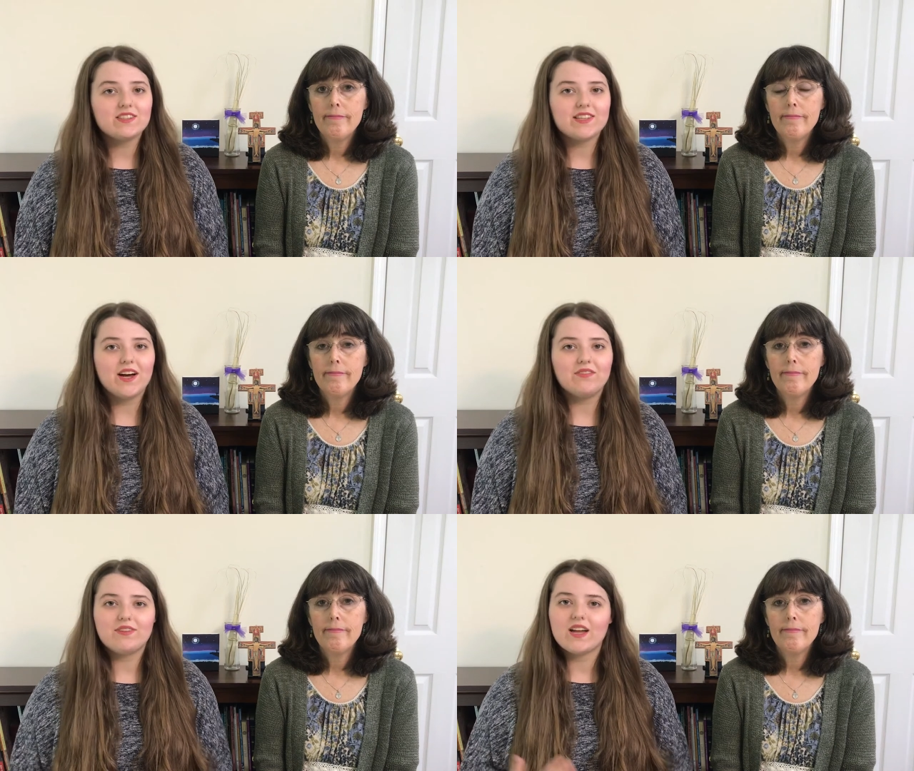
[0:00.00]

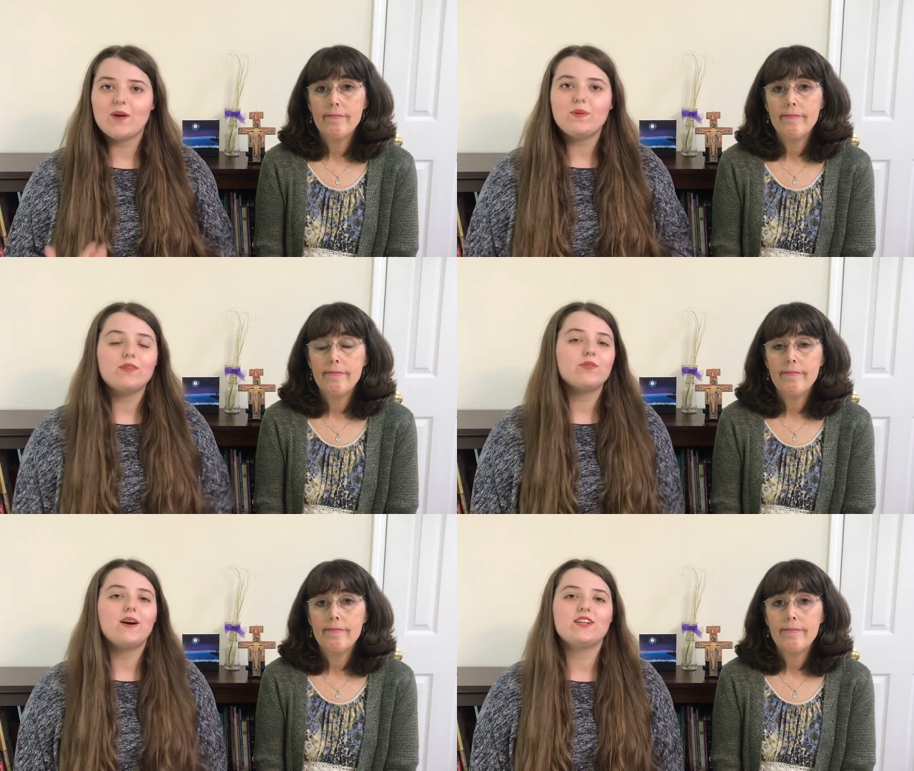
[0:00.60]
Speaker 1: yourself a couple
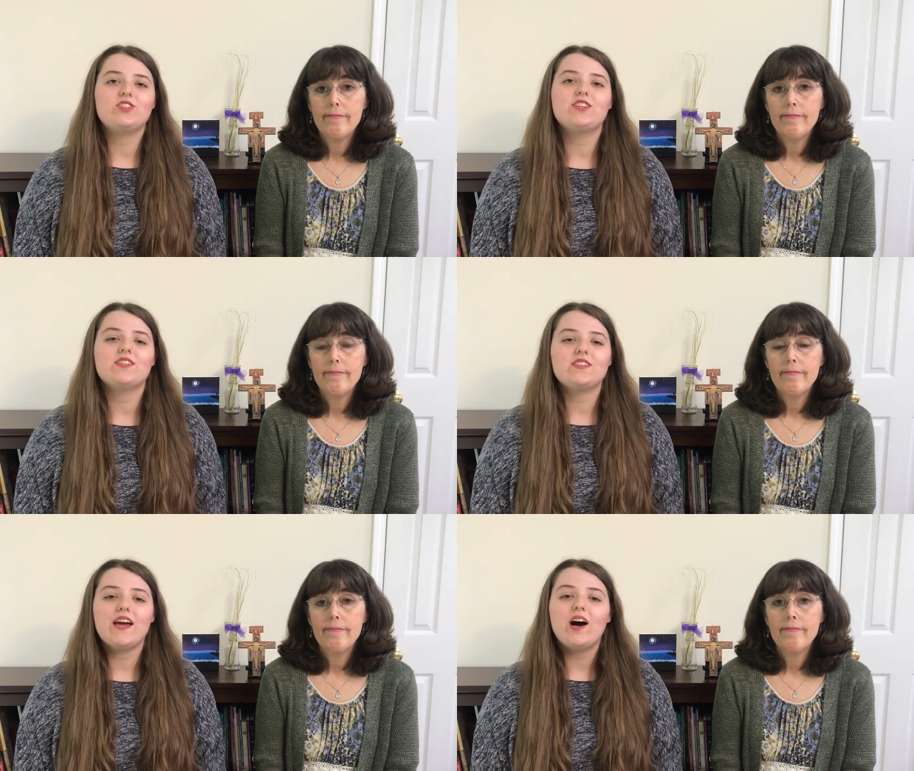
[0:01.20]
of
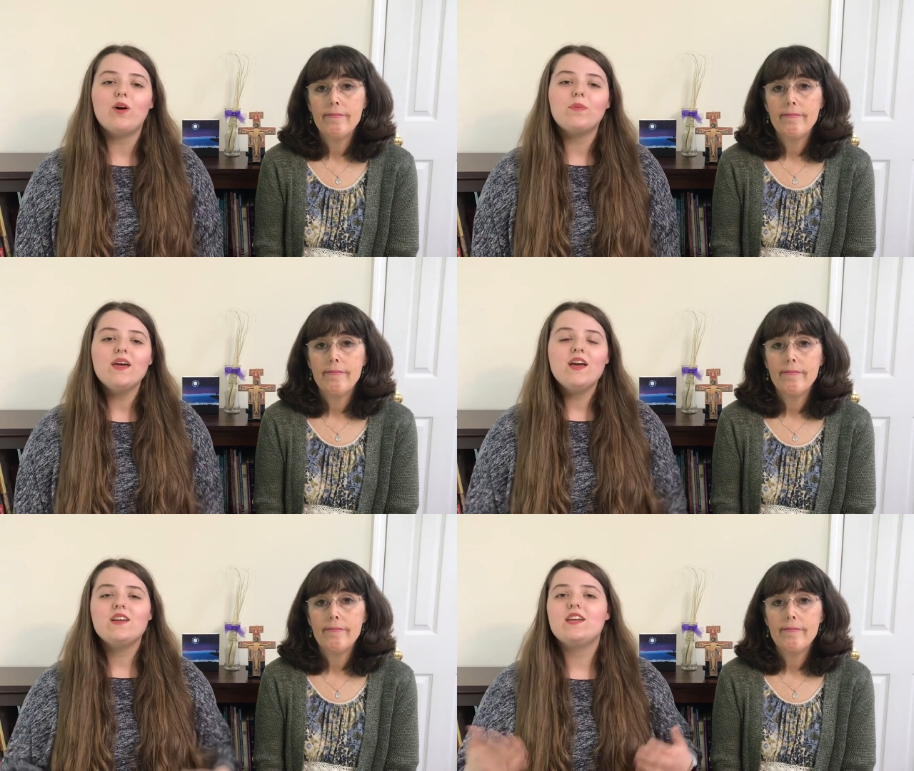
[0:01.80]
questions to help
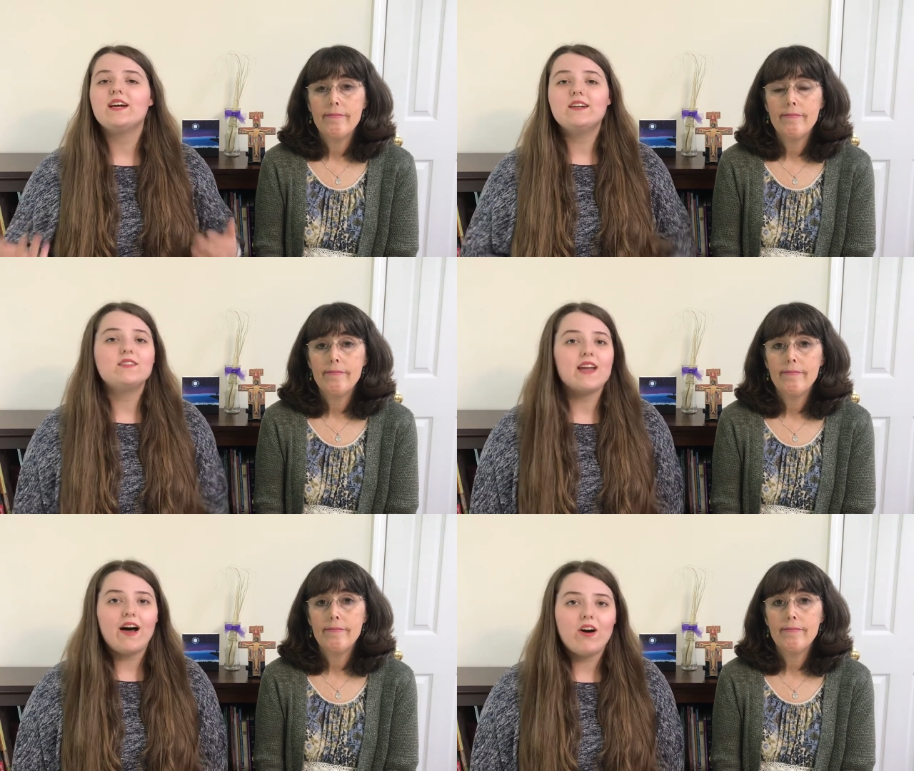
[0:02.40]
narrow
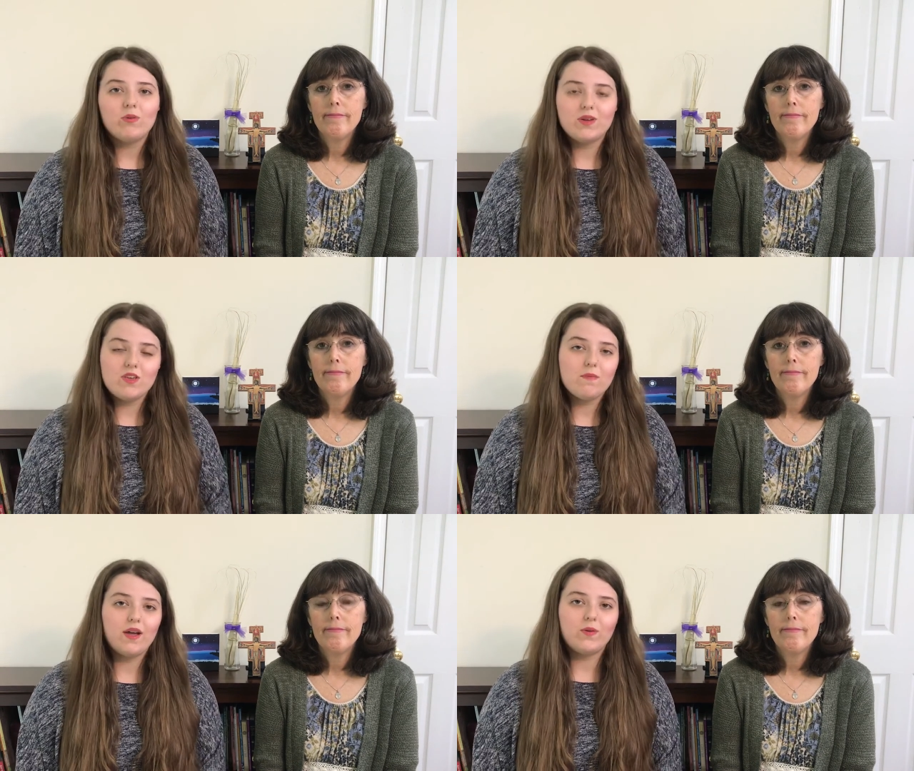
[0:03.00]
down what
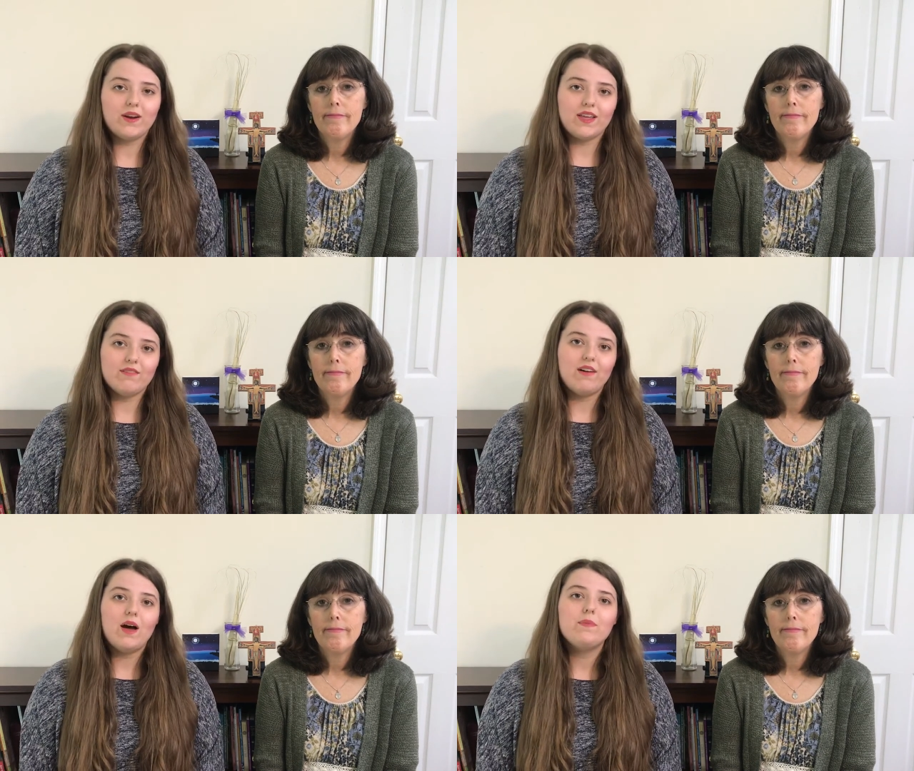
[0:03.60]
you might want to
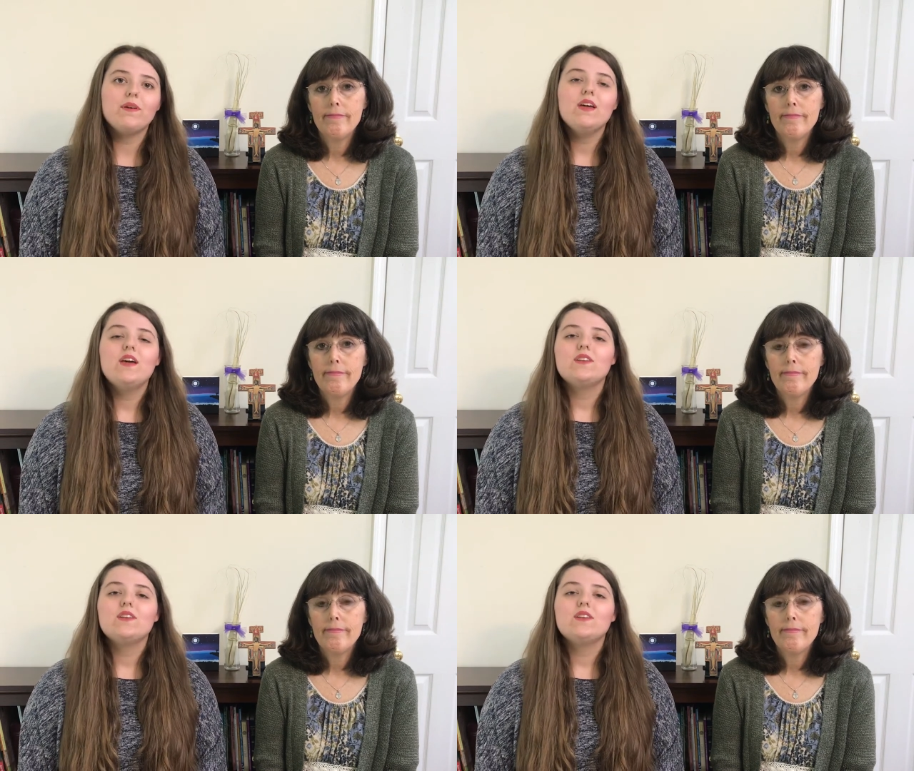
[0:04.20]
give up.